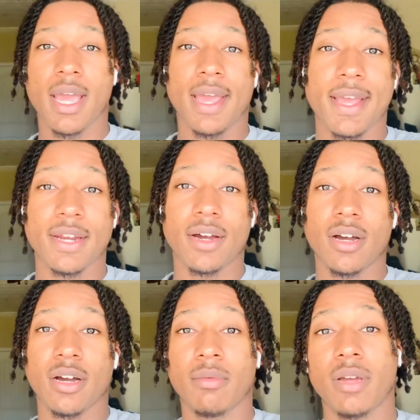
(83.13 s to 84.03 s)
And
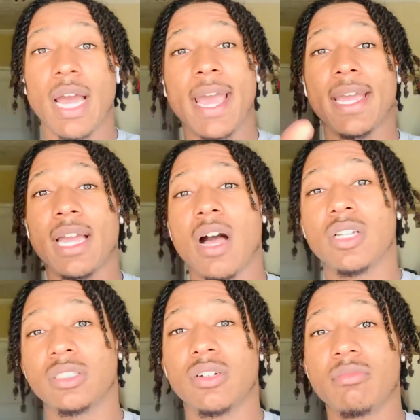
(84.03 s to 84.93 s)
hey,
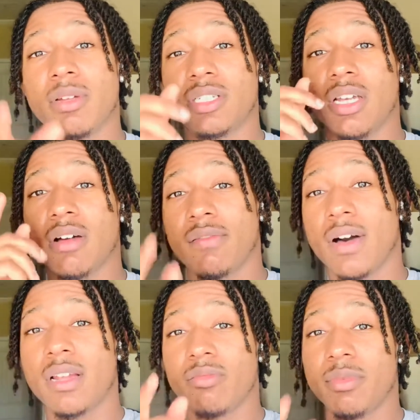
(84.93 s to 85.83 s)
also make sure y'all
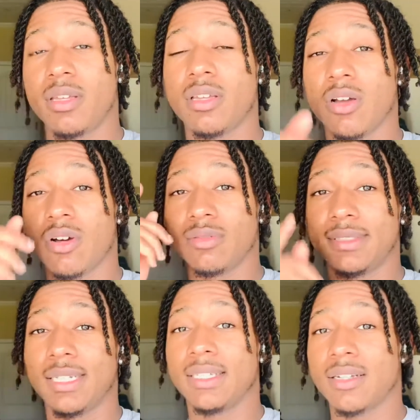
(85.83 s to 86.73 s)
follow me on
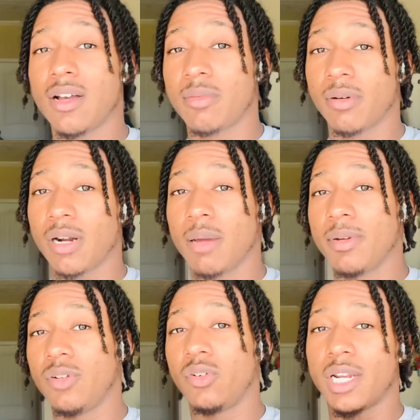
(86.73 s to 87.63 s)
TikTok, bro. I've
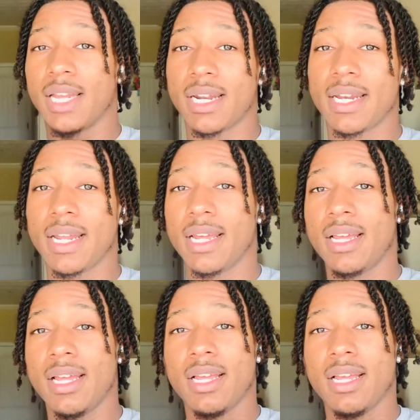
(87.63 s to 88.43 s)
been doing a lot of that